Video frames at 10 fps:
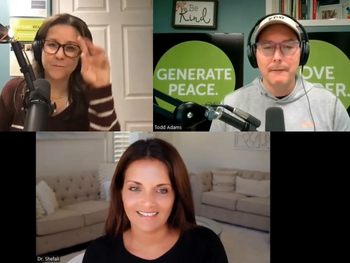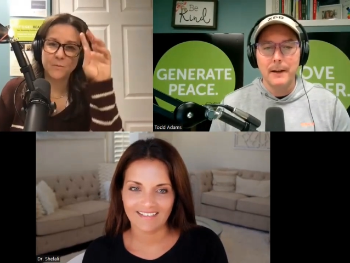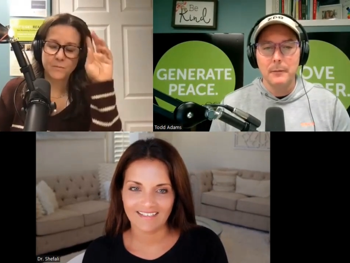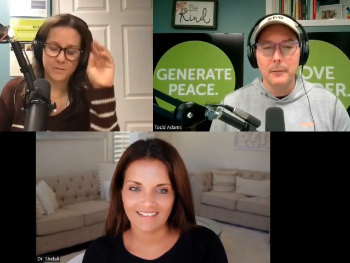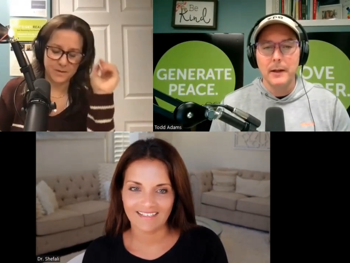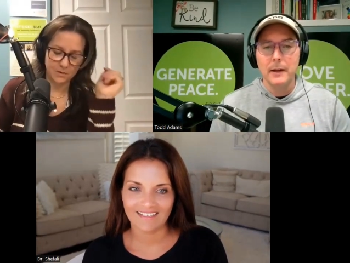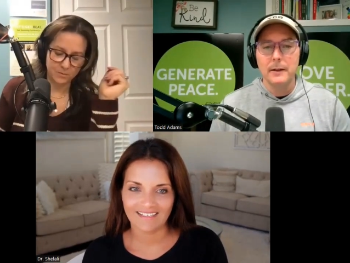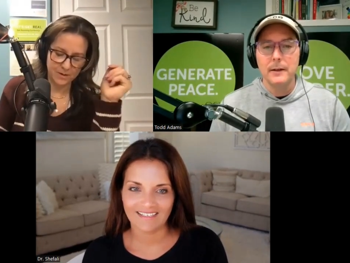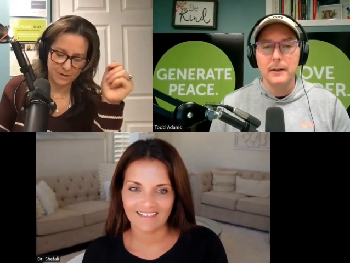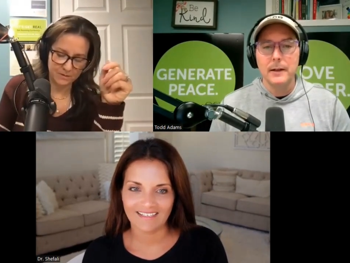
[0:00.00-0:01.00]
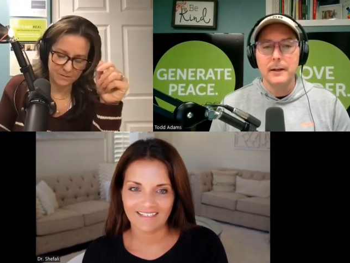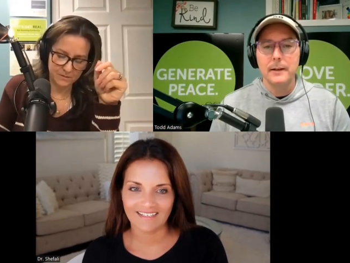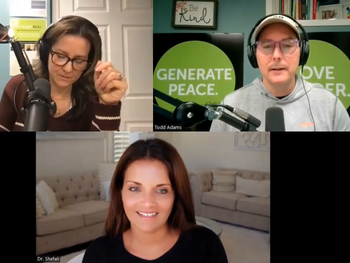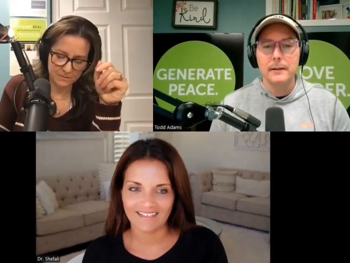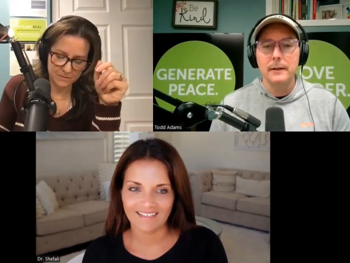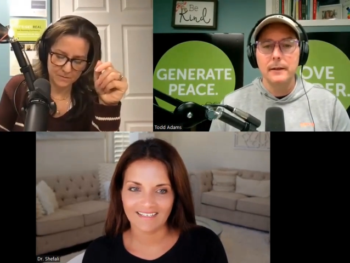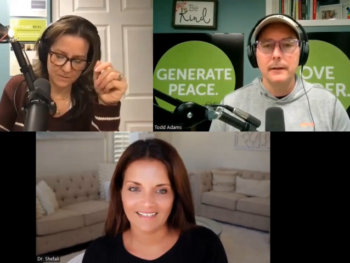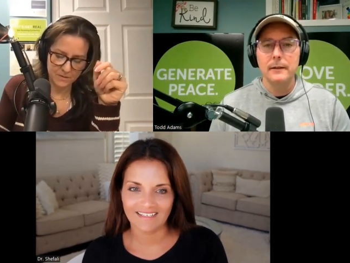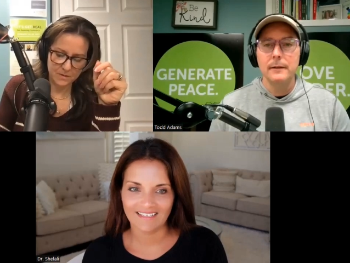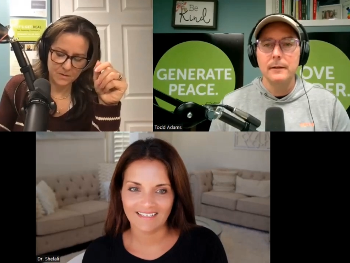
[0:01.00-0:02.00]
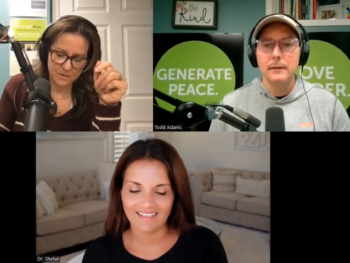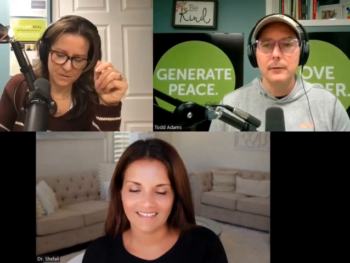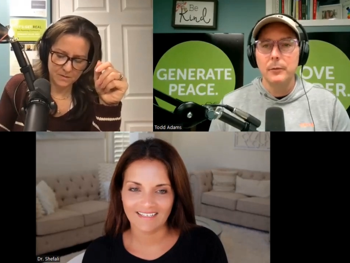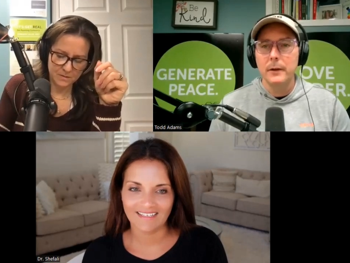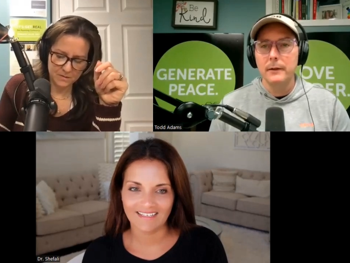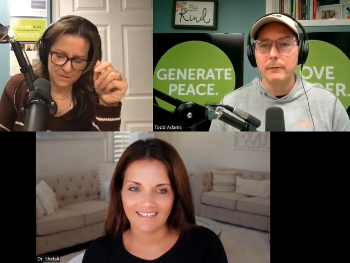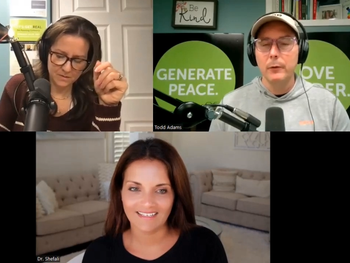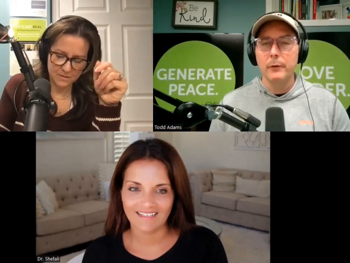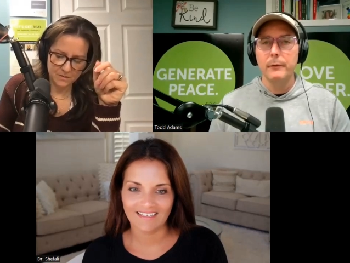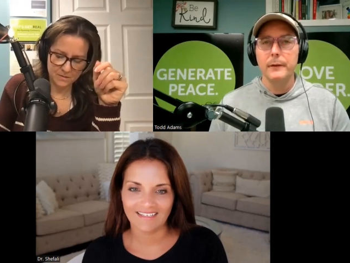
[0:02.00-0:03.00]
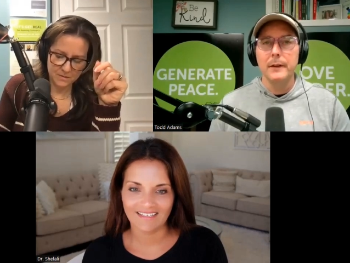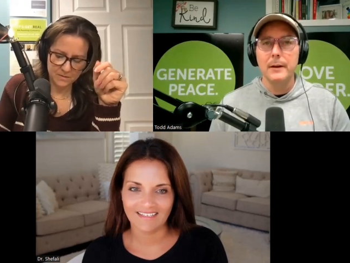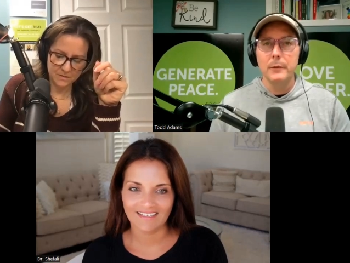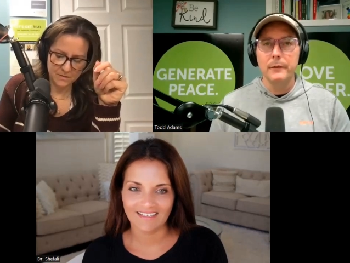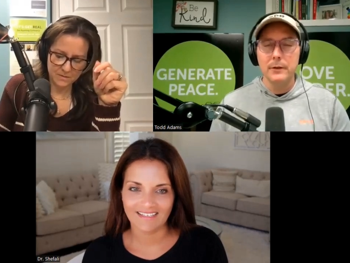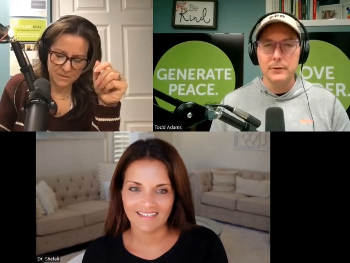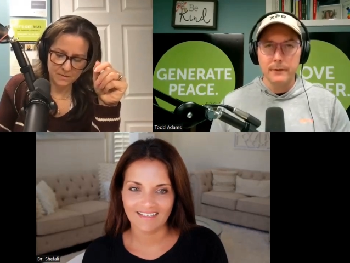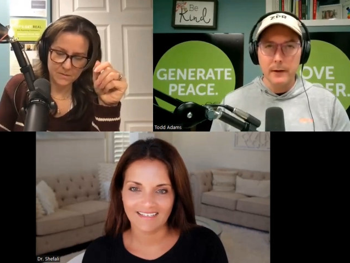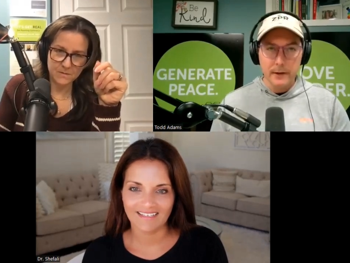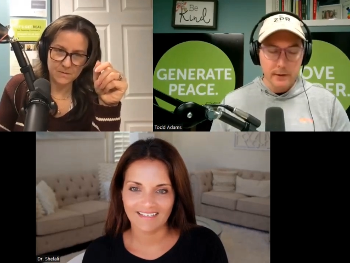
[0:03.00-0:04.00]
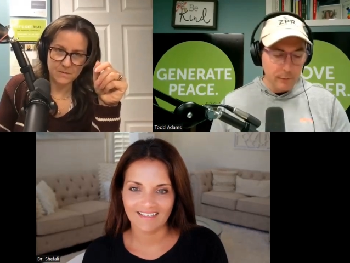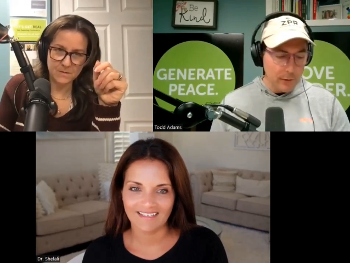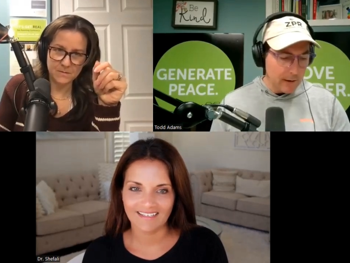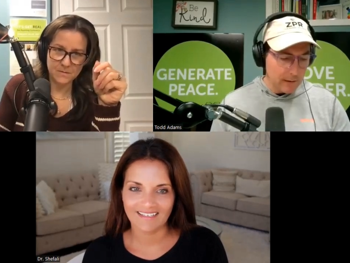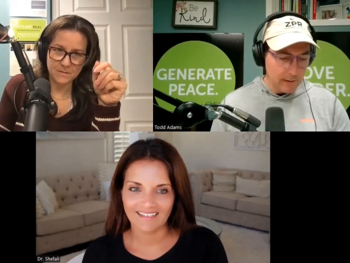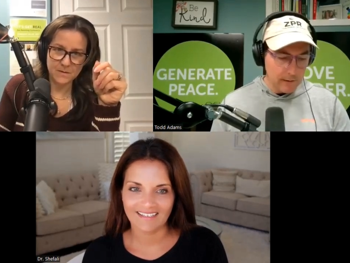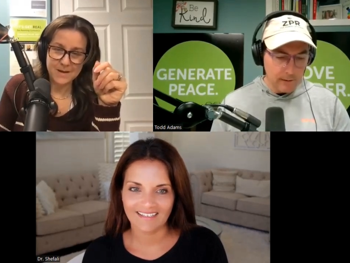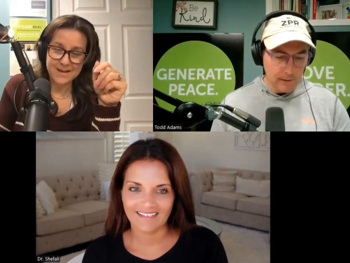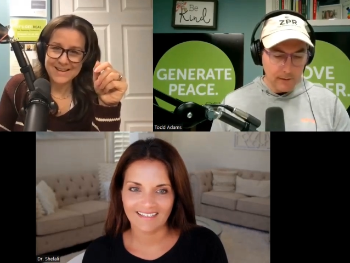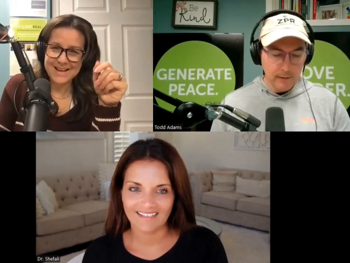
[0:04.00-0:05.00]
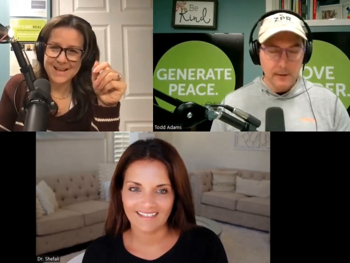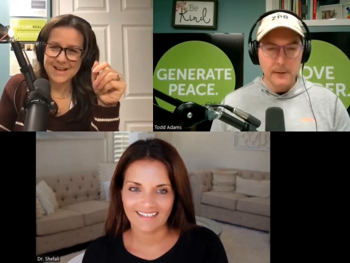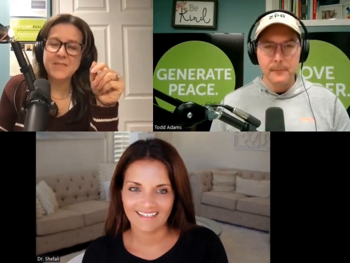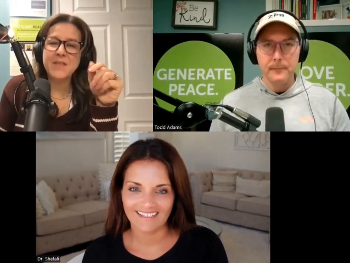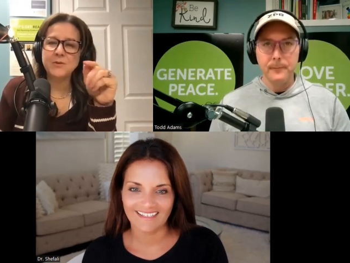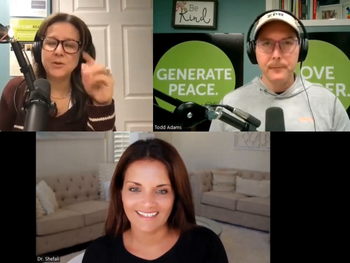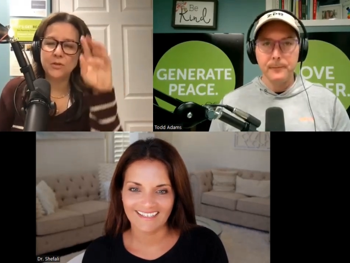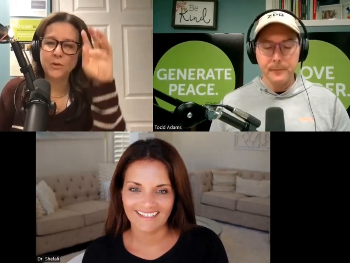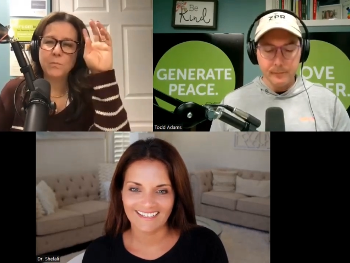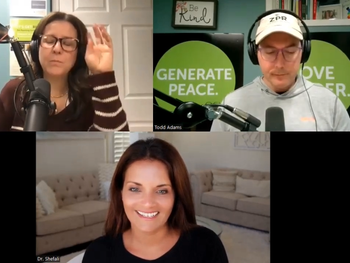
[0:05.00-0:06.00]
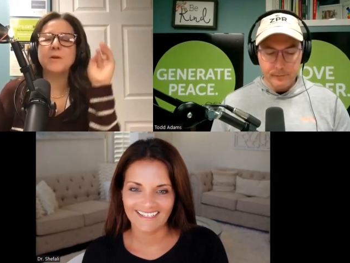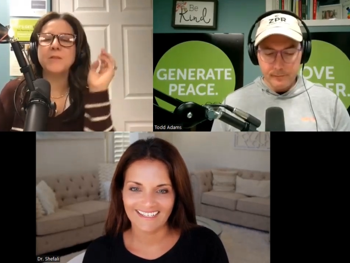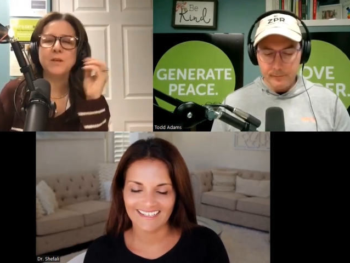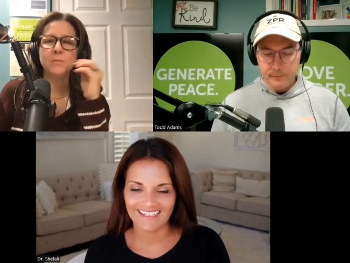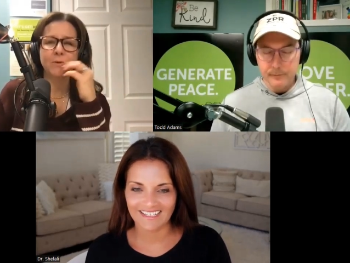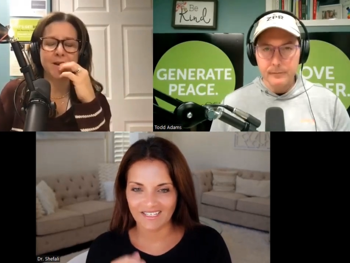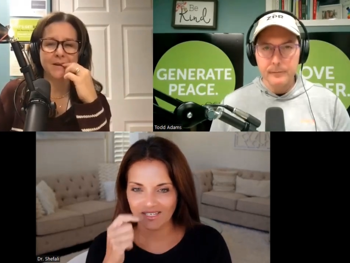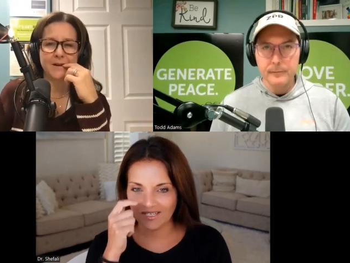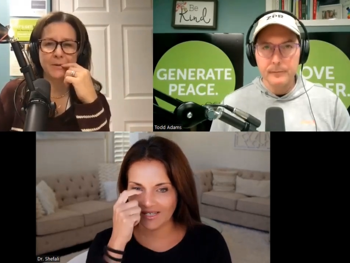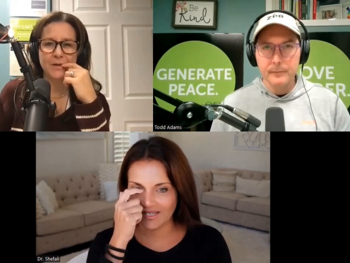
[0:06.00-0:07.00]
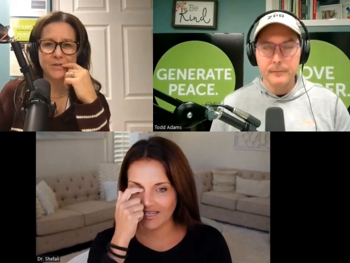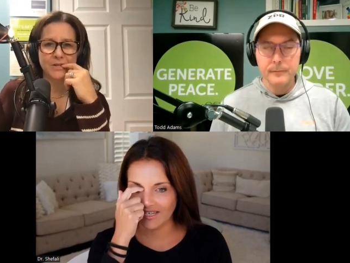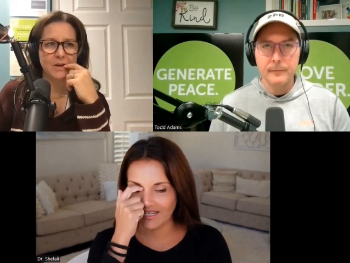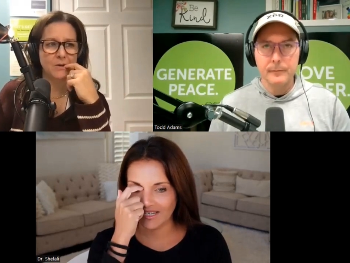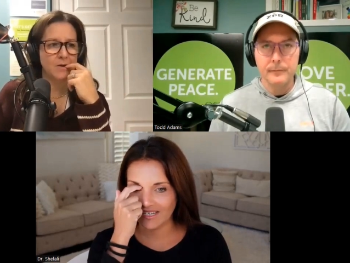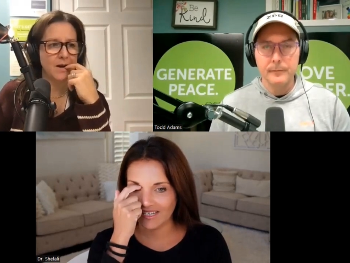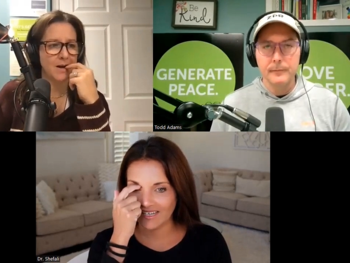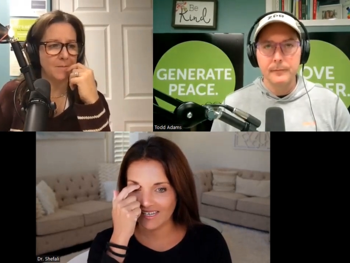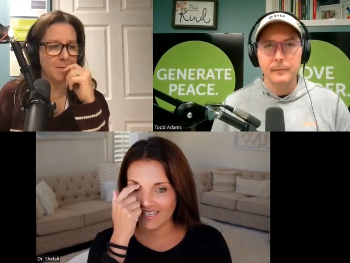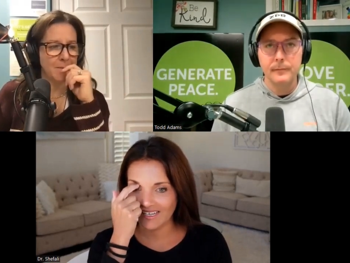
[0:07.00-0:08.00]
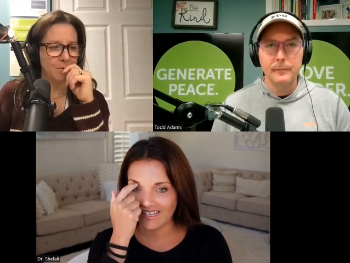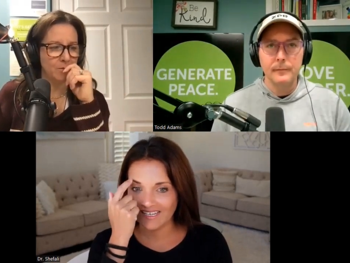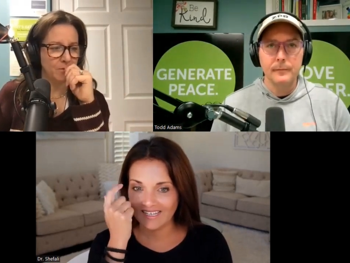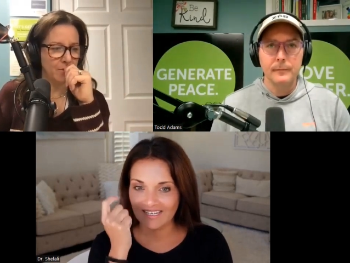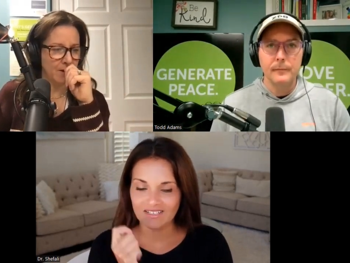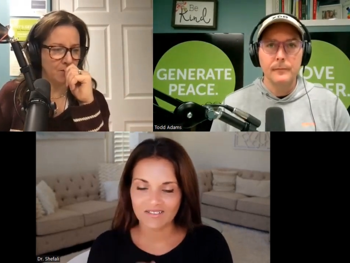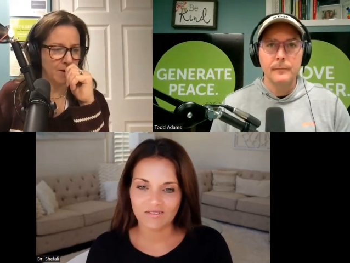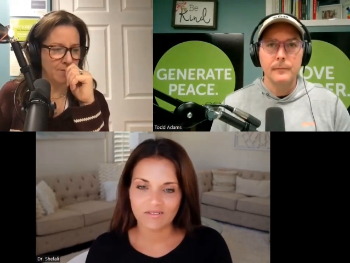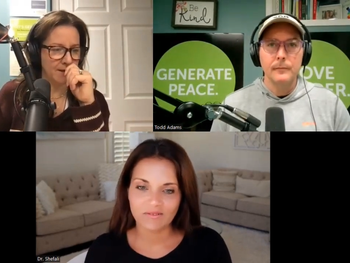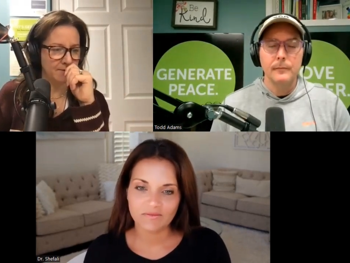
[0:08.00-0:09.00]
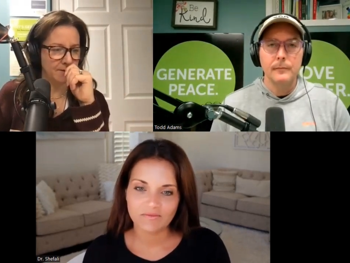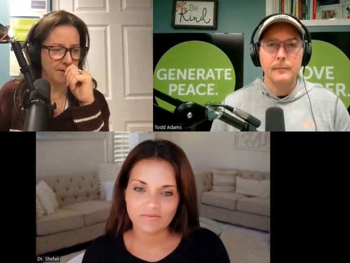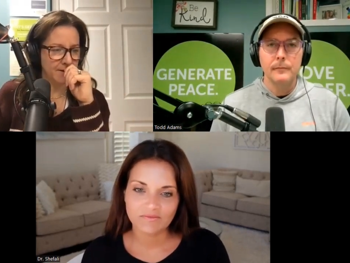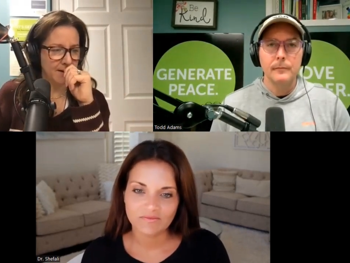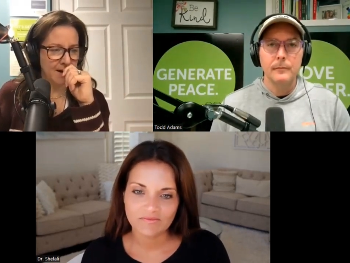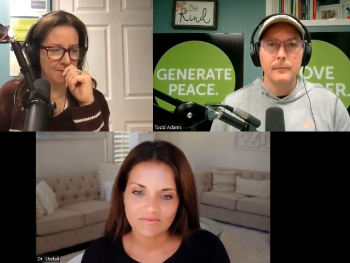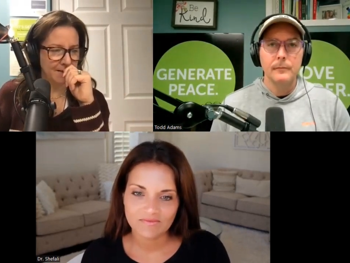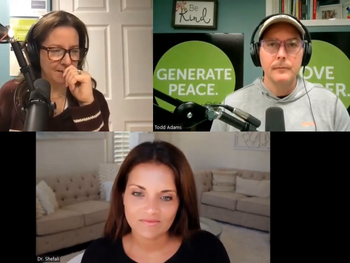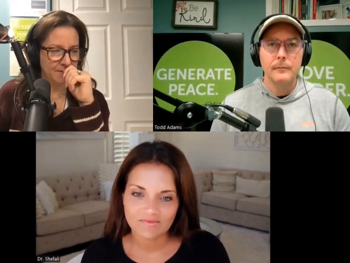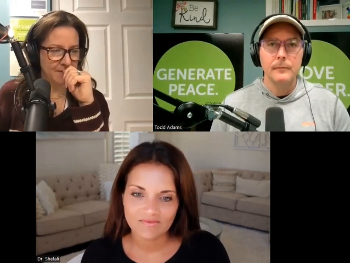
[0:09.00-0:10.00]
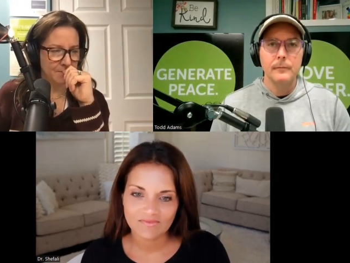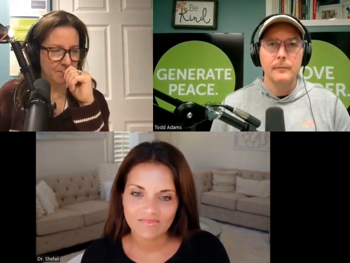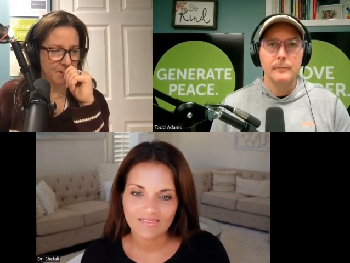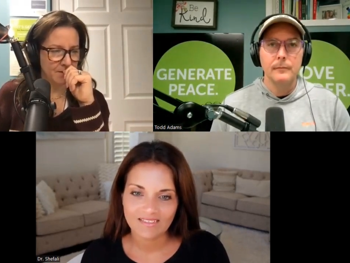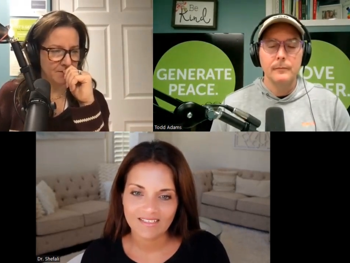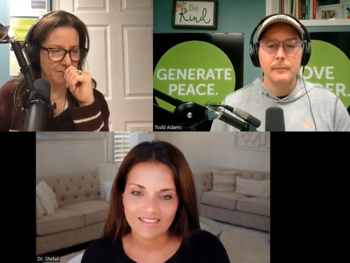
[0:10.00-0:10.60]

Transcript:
Speaker 1: Family. And uh, this is what fourth or fifth time we've had Shefali on, sweetie.
Speaker 2: Yeah, and then the book that you put out a couple years ago um, about uh, women. Um, I loved that book.